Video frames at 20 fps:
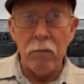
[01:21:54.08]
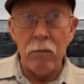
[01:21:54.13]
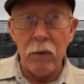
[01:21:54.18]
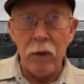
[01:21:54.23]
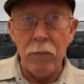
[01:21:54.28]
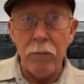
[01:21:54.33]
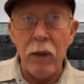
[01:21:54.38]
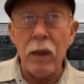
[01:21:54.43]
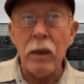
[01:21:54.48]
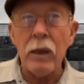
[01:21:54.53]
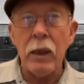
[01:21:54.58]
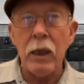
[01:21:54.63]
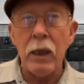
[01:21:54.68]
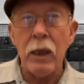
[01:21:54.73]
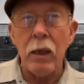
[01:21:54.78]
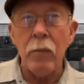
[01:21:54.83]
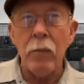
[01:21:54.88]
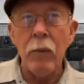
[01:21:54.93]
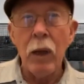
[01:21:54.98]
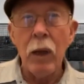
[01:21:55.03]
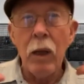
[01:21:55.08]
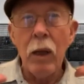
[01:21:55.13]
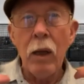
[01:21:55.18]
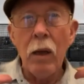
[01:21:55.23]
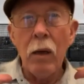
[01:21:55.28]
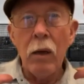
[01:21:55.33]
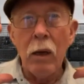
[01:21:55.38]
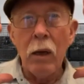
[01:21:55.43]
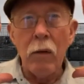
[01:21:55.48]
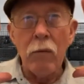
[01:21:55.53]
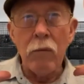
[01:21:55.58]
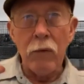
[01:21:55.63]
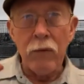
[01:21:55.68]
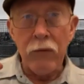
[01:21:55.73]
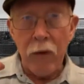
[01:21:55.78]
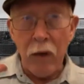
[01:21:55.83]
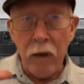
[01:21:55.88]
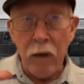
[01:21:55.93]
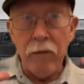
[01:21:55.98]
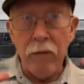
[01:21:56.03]
in Bellingham,
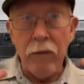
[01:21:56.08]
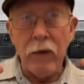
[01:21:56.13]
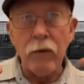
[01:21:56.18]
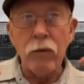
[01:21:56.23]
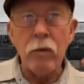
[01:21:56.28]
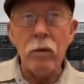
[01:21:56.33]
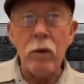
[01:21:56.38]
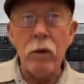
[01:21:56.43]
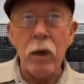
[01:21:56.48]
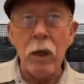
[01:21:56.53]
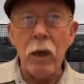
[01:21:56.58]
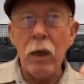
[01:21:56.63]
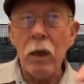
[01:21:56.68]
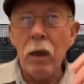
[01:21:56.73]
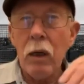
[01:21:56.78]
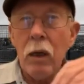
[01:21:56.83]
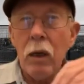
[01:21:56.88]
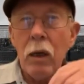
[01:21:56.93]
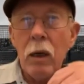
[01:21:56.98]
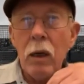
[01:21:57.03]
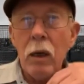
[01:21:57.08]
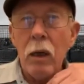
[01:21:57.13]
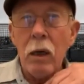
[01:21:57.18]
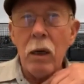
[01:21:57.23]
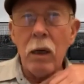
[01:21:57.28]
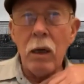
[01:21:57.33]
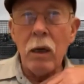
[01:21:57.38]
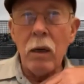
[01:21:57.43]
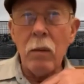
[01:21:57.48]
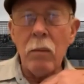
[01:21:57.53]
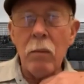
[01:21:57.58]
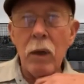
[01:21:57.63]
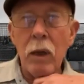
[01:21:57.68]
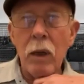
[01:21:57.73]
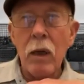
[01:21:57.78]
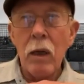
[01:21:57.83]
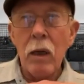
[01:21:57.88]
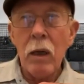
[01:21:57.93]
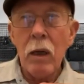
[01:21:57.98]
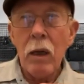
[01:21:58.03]
Rosario Ventura,
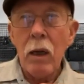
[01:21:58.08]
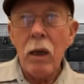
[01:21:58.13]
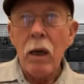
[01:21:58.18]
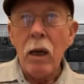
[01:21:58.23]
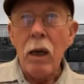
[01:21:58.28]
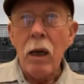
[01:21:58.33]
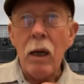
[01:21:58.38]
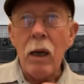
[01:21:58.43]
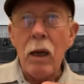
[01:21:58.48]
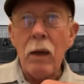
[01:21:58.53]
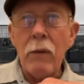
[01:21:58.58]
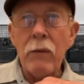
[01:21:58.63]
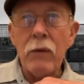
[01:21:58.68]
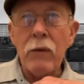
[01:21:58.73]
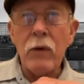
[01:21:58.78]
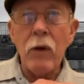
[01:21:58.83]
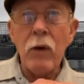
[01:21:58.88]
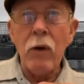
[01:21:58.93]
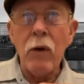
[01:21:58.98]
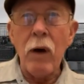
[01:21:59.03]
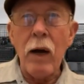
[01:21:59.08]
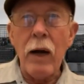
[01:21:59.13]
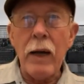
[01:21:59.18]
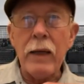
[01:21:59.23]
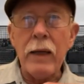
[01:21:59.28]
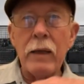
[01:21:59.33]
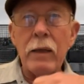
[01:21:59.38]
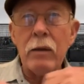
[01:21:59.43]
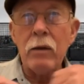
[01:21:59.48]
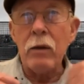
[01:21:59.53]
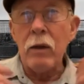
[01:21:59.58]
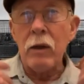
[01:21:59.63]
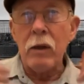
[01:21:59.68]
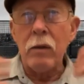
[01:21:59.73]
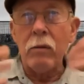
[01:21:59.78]
um, you know, I